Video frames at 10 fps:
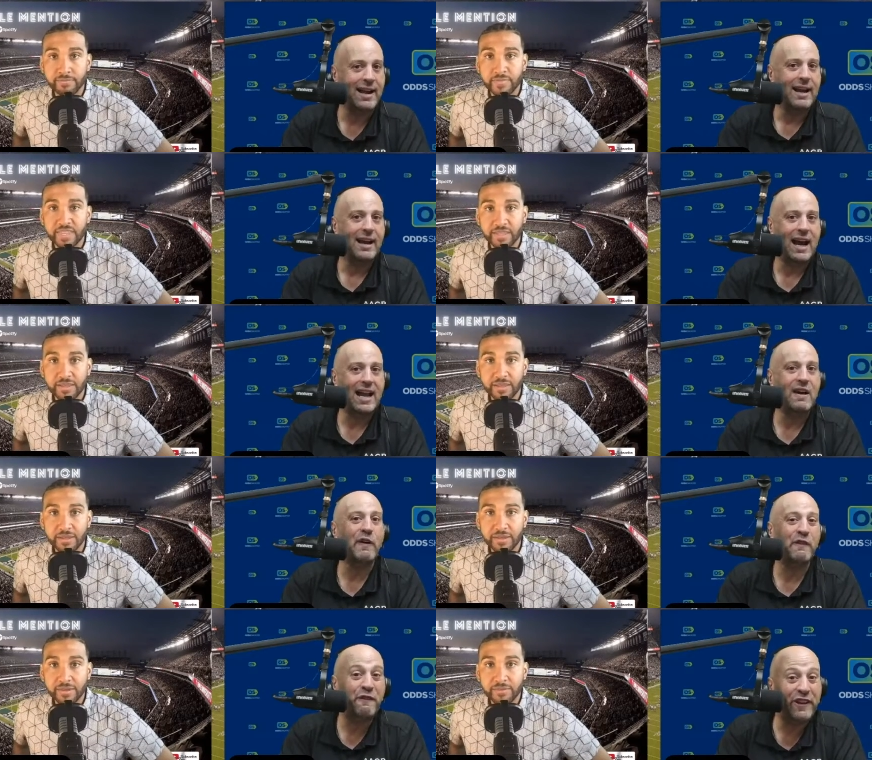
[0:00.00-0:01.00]
Speaker 1: I have
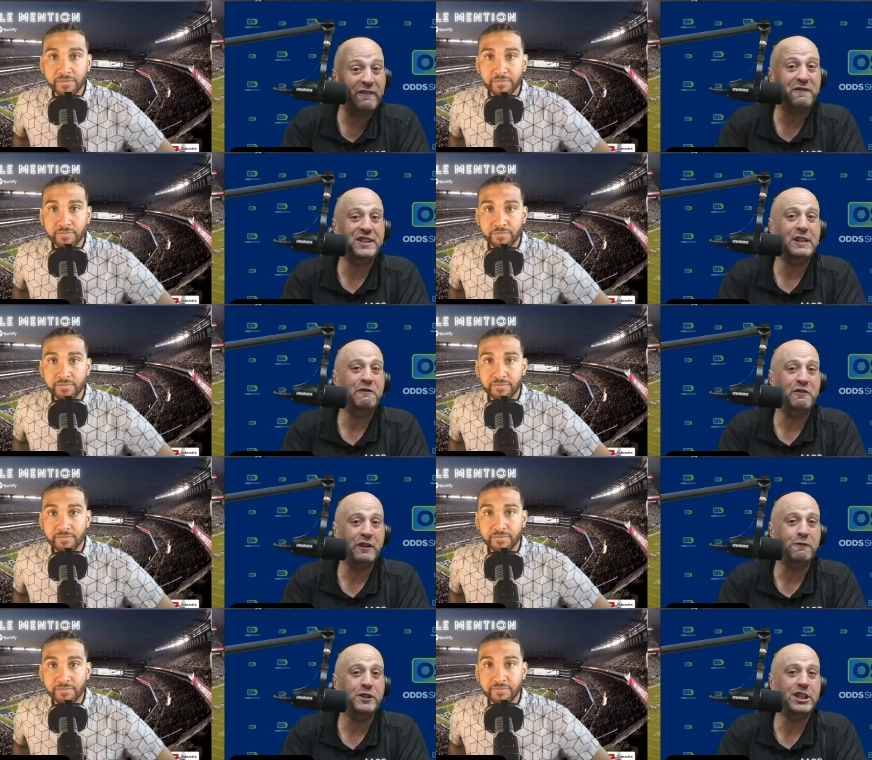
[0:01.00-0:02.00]
a 50
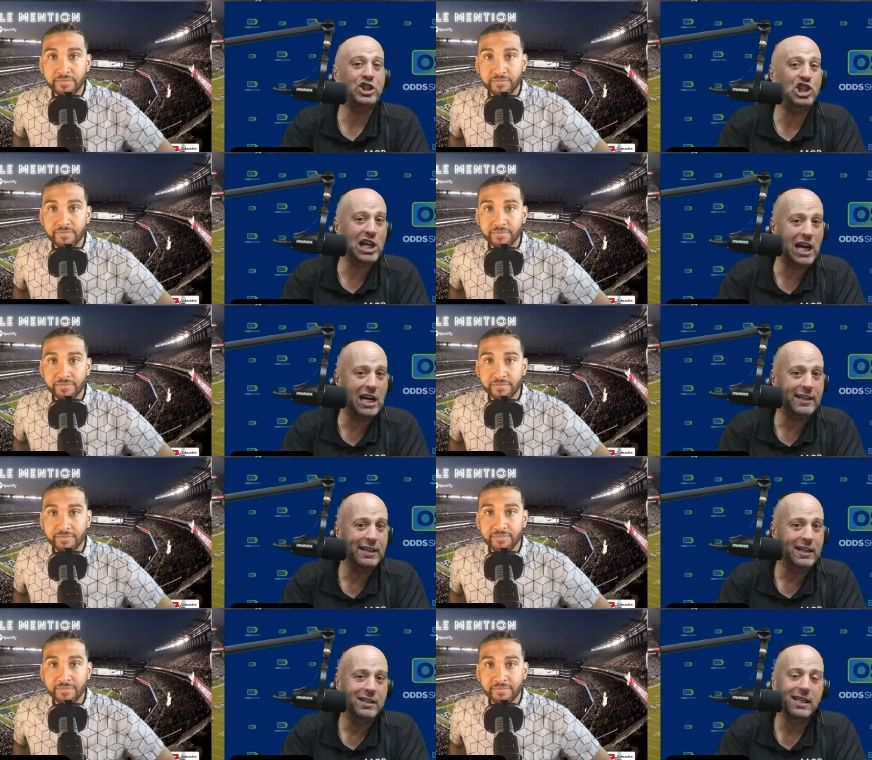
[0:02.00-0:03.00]
50 shot
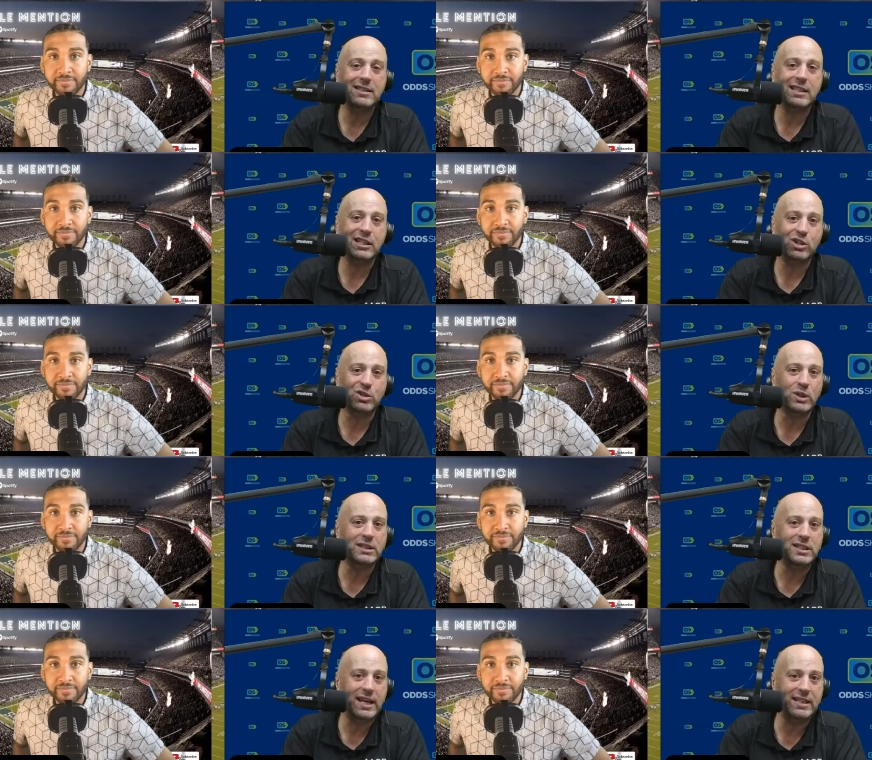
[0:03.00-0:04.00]
that the Eagles
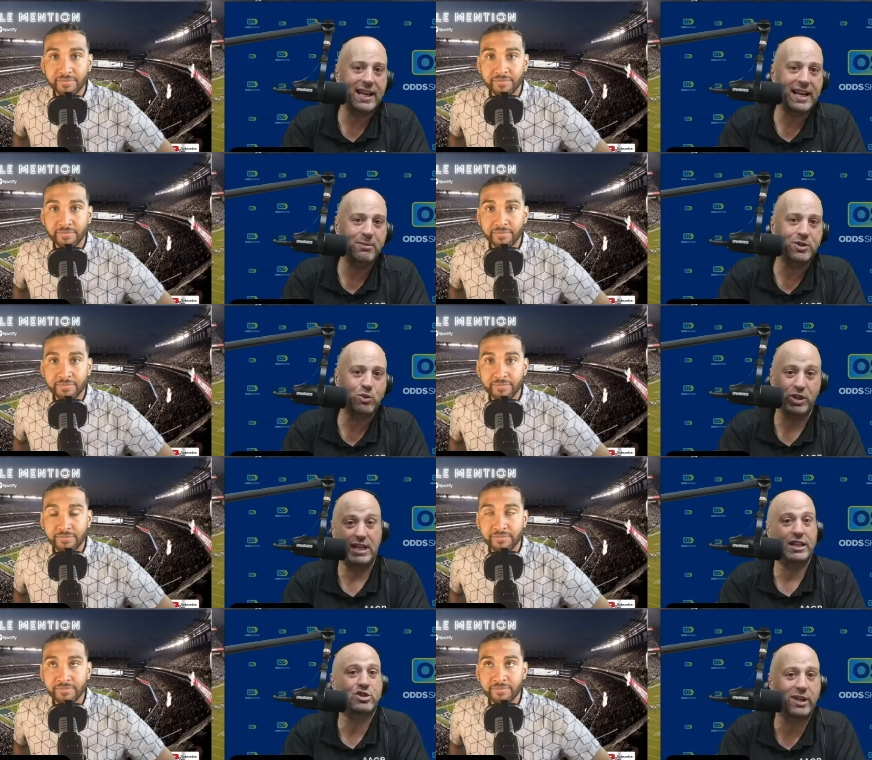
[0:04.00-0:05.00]
win 10 games with
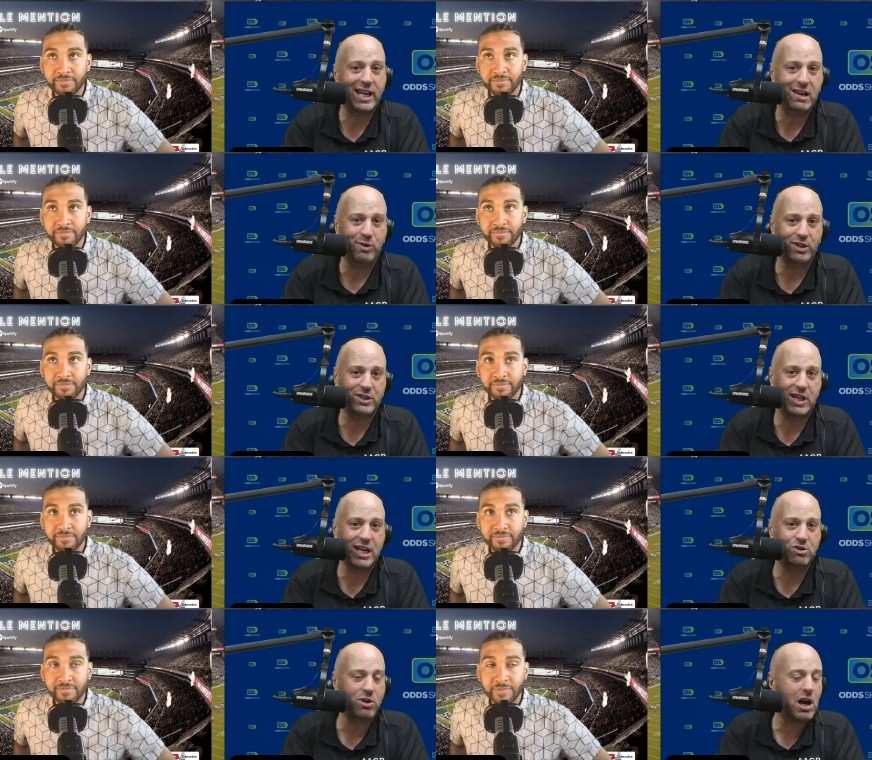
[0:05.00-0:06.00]
an extra game on the
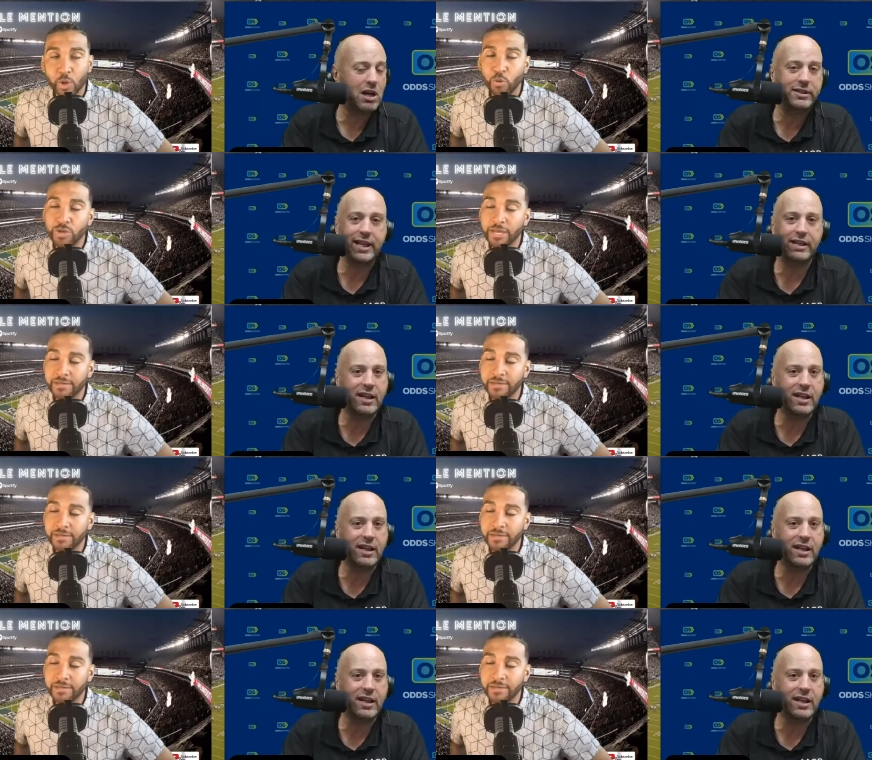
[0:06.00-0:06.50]
schedule, I'll oh, take oh,